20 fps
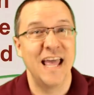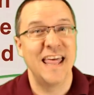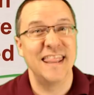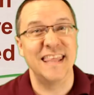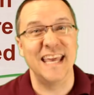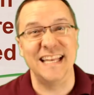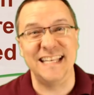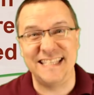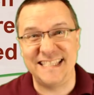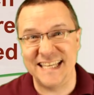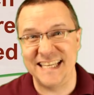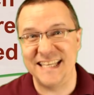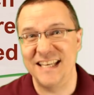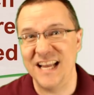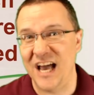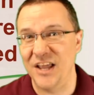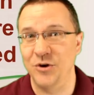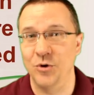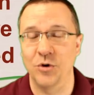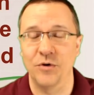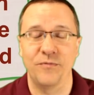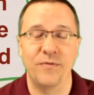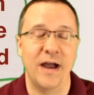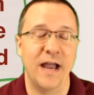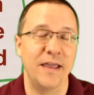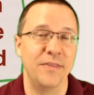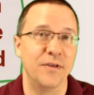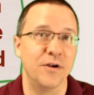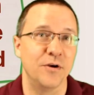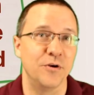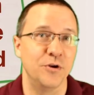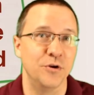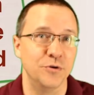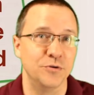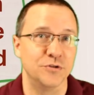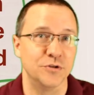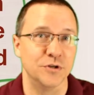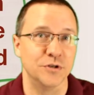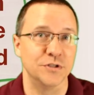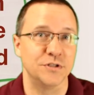They did not notify their
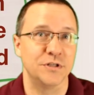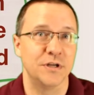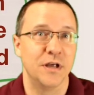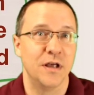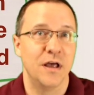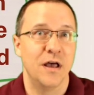users